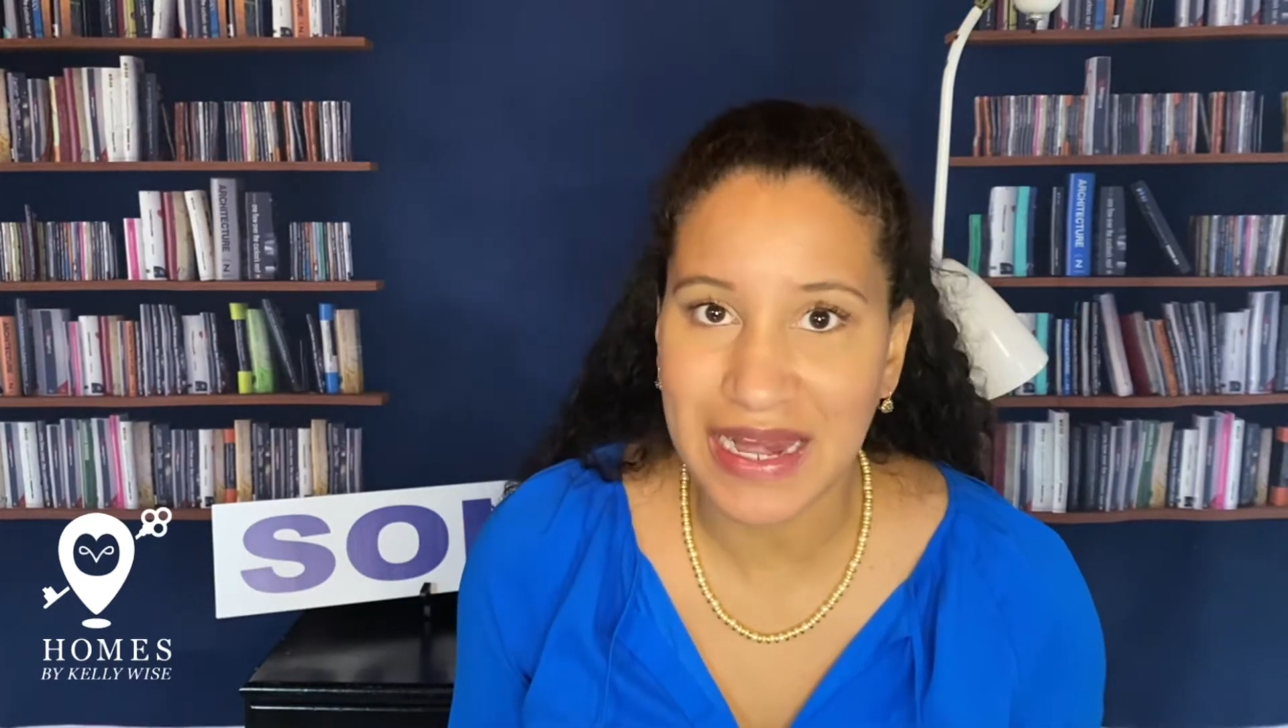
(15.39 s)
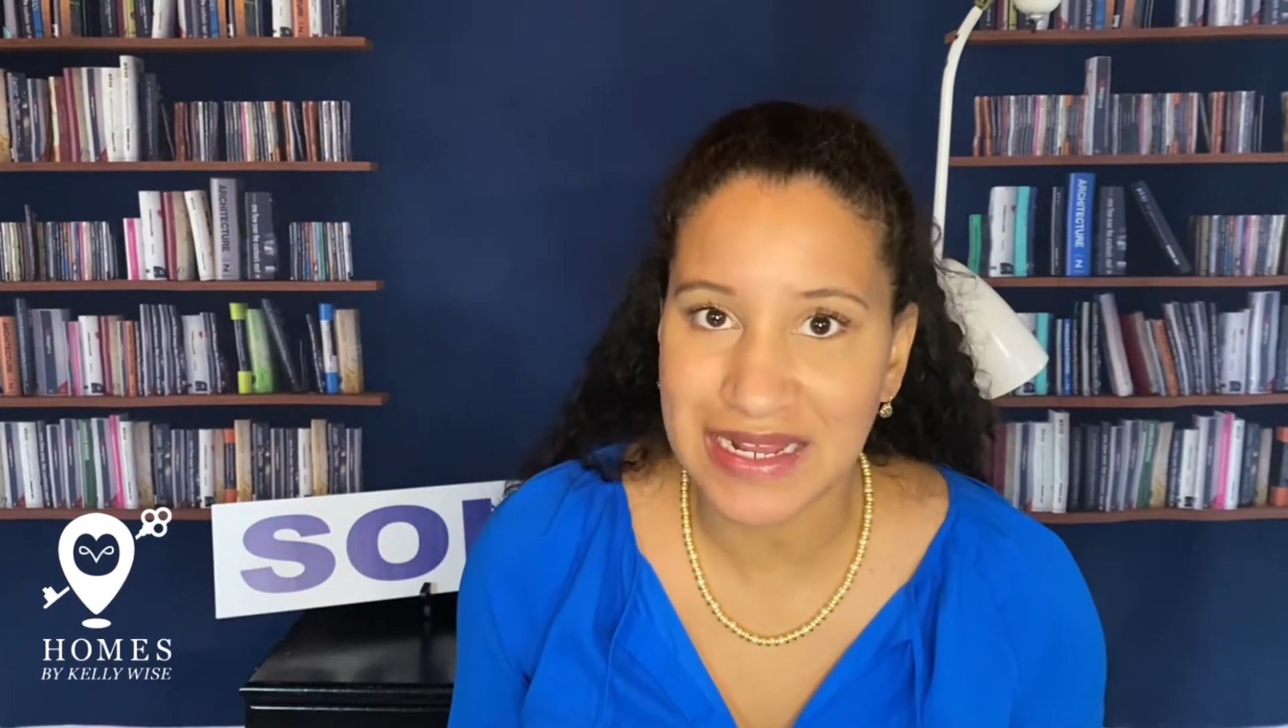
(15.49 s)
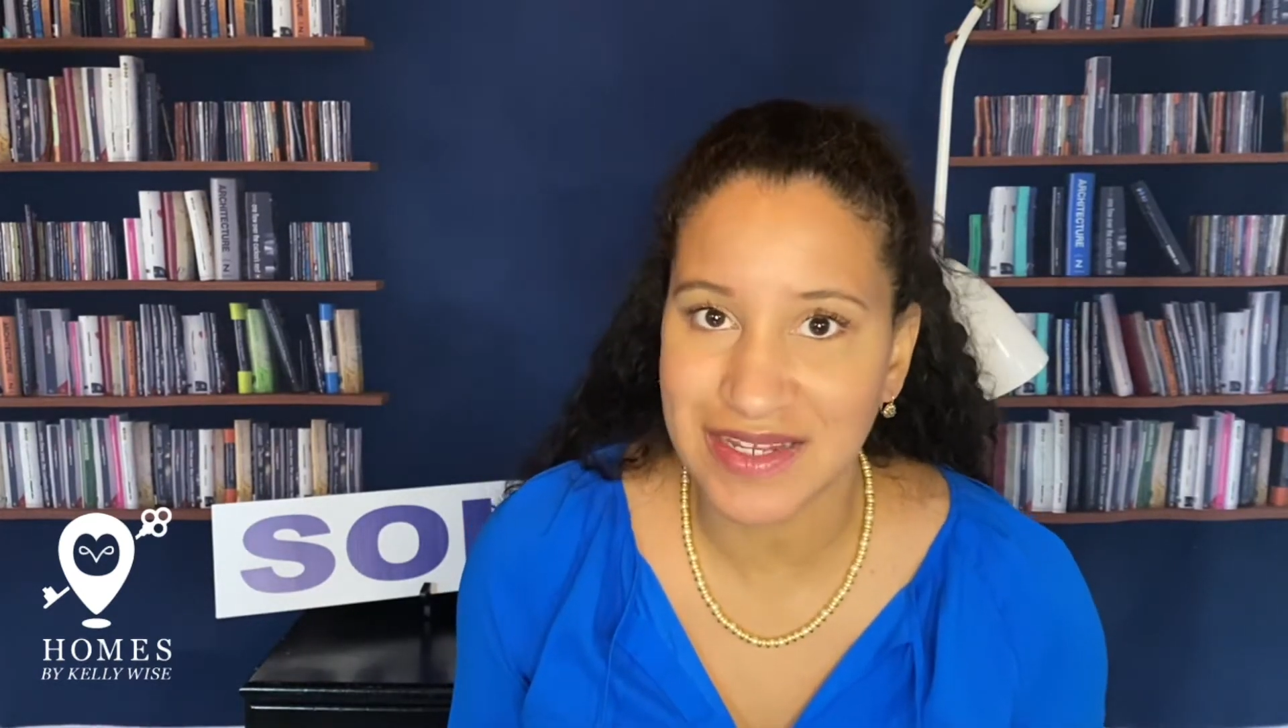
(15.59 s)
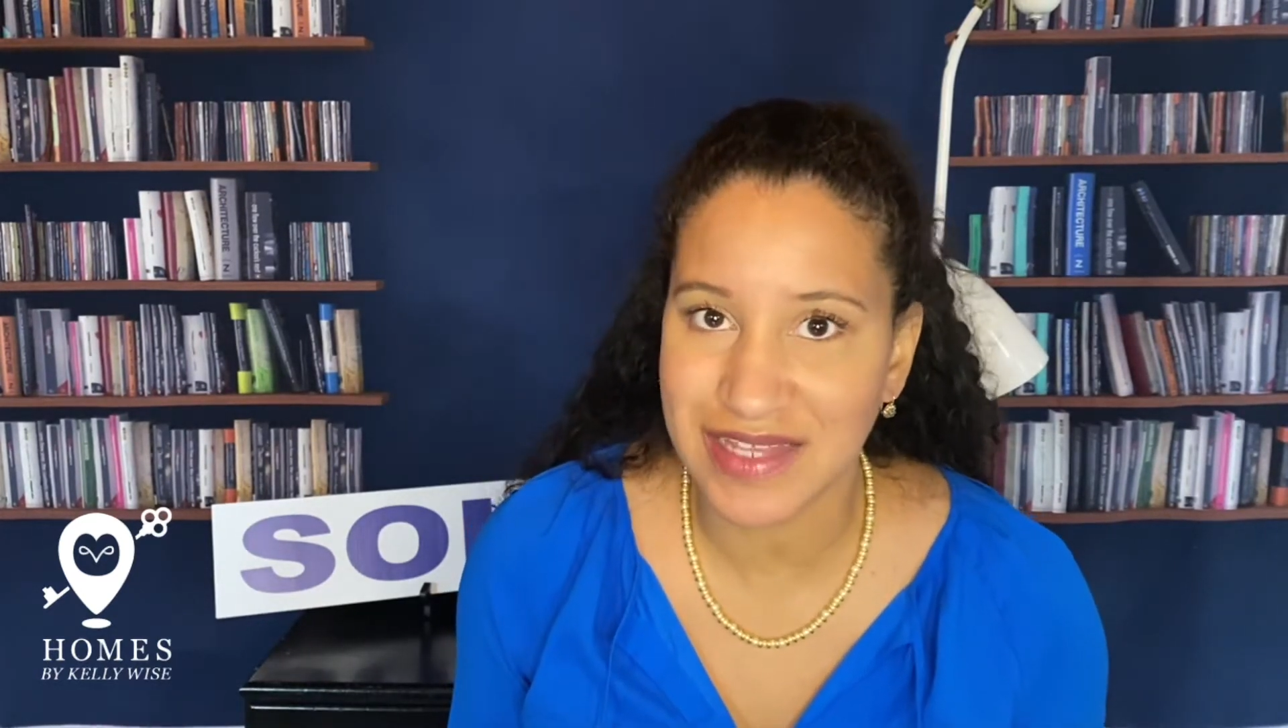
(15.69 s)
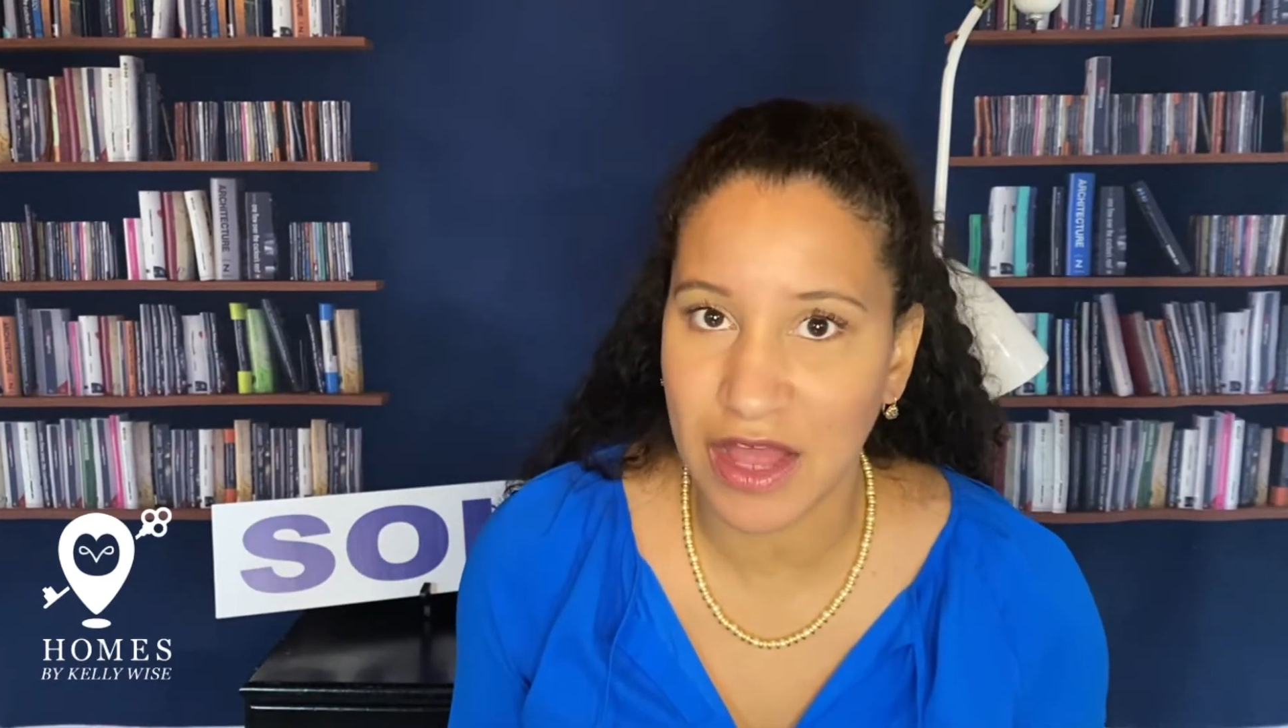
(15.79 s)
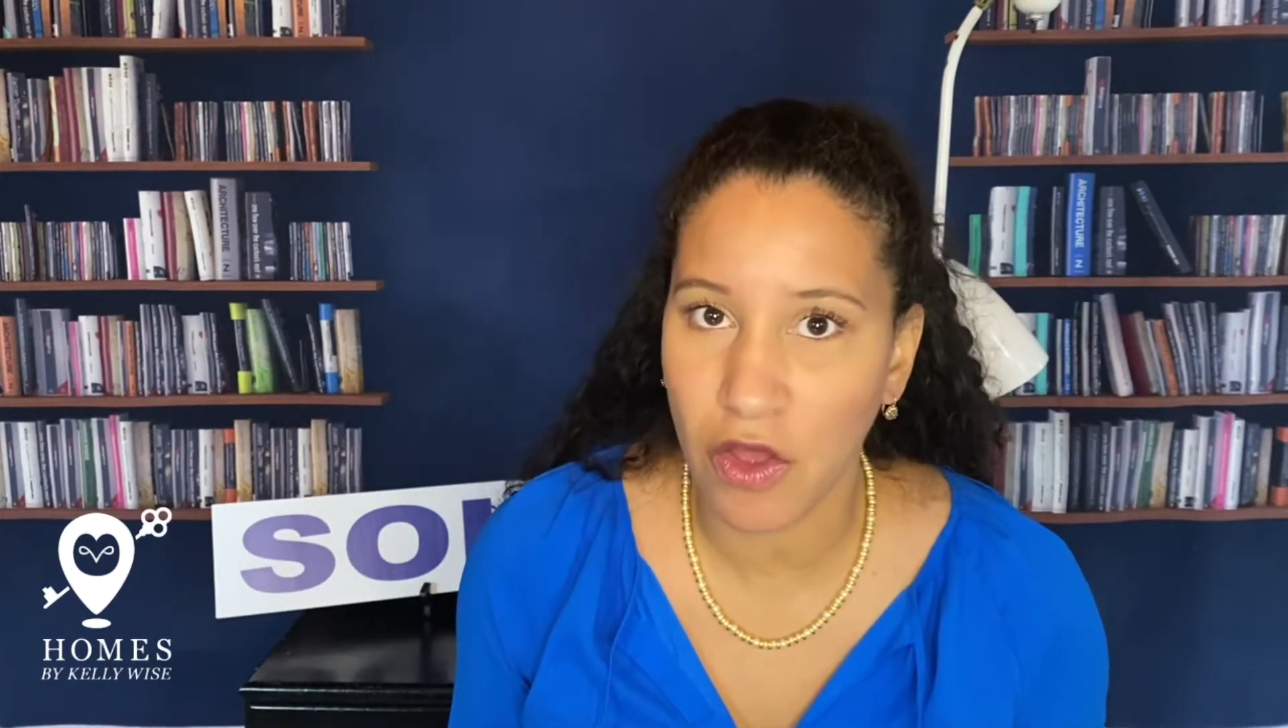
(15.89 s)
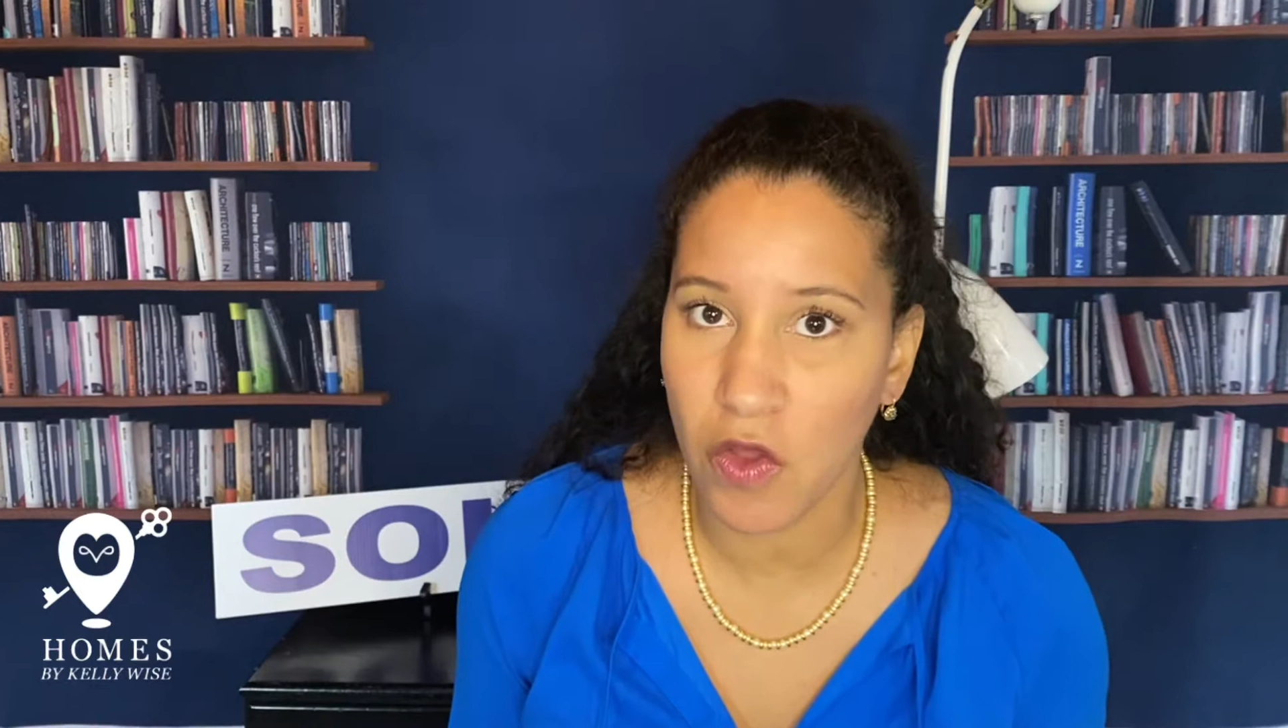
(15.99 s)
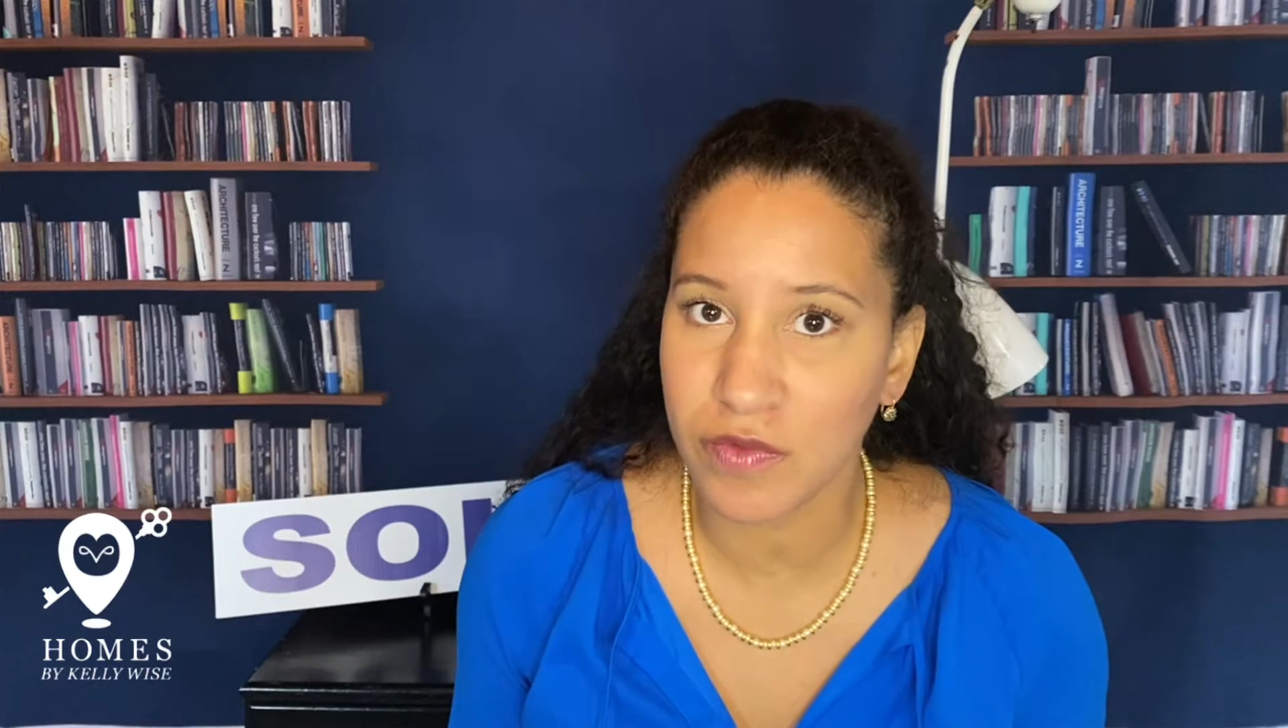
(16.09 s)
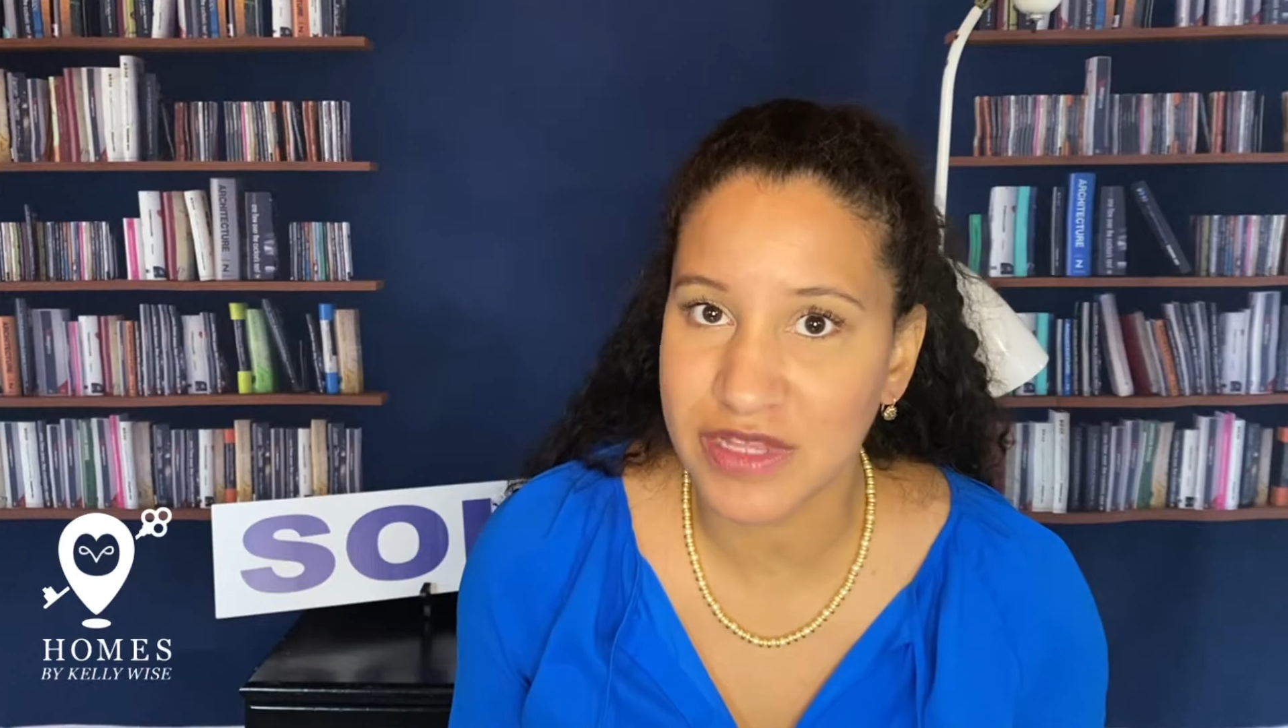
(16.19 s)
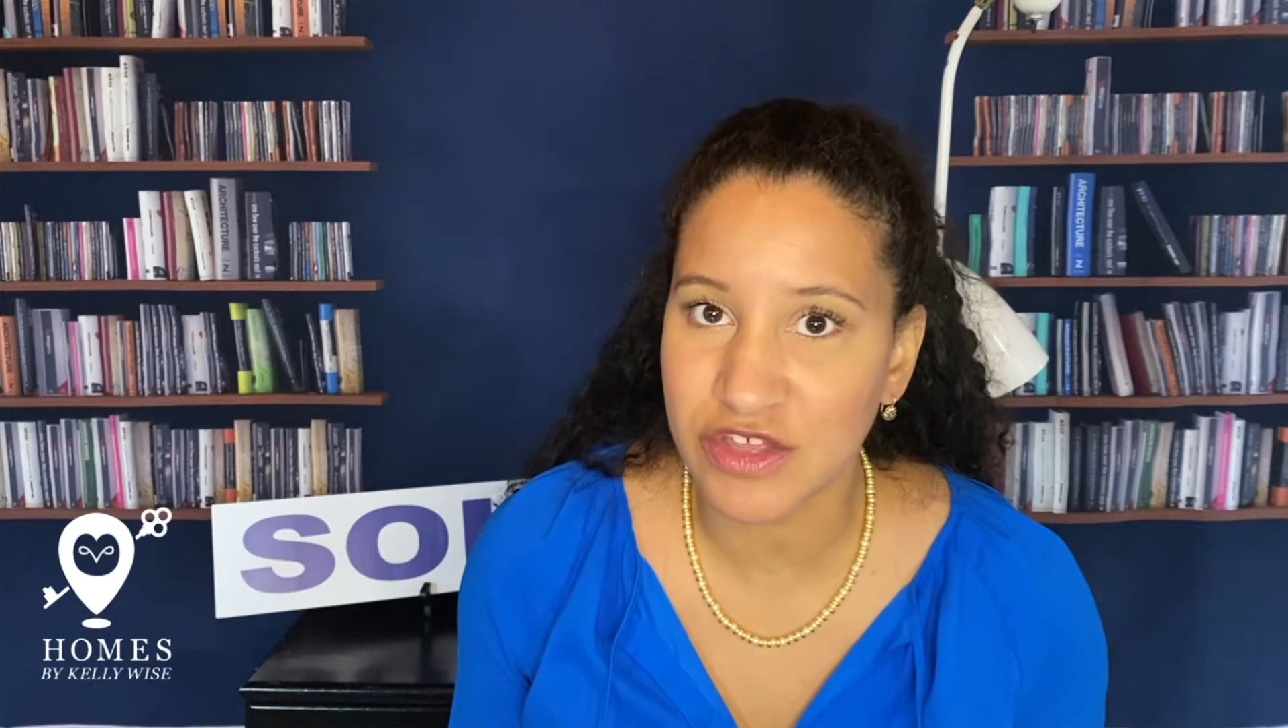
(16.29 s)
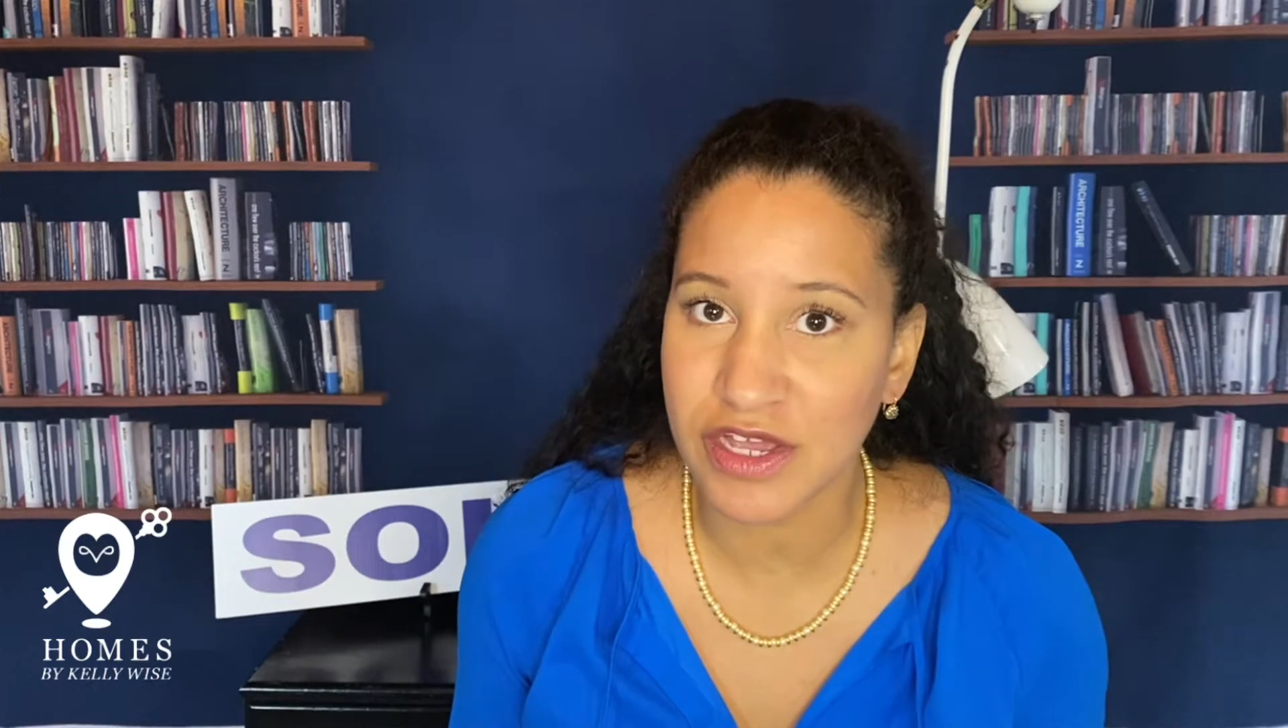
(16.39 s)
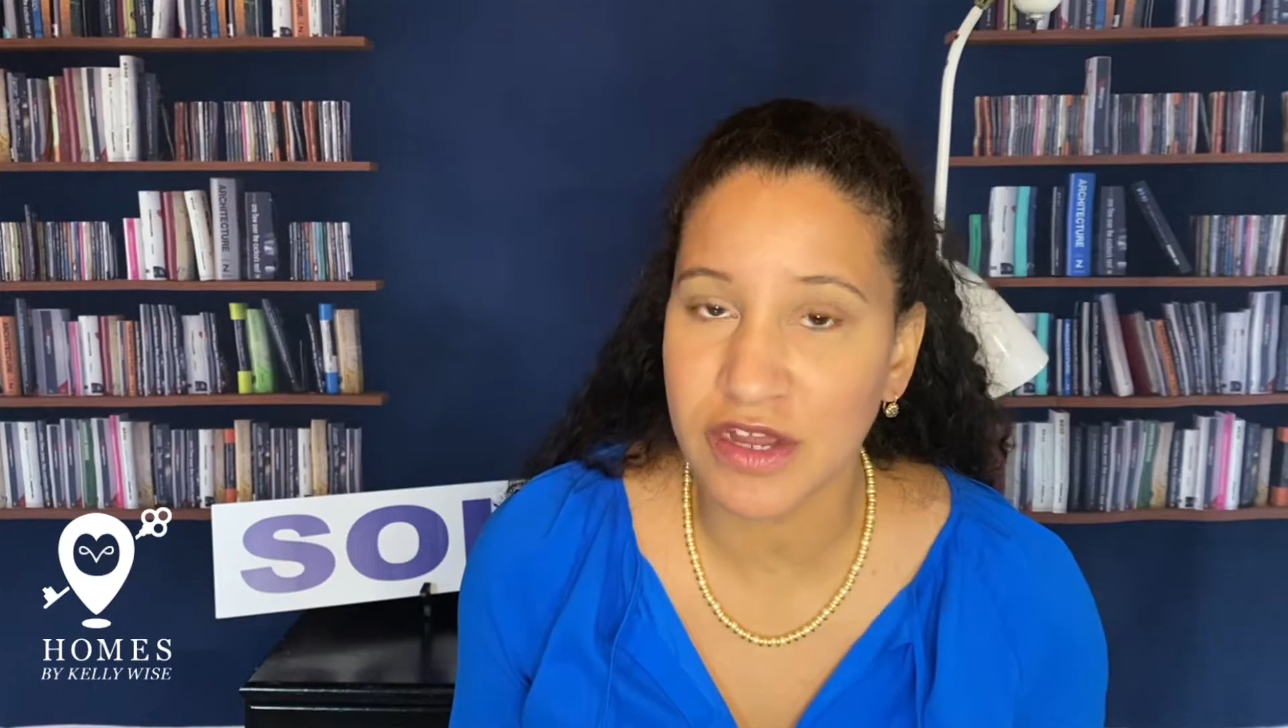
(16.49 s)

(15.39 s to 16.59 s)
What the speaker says: to sell a home this year,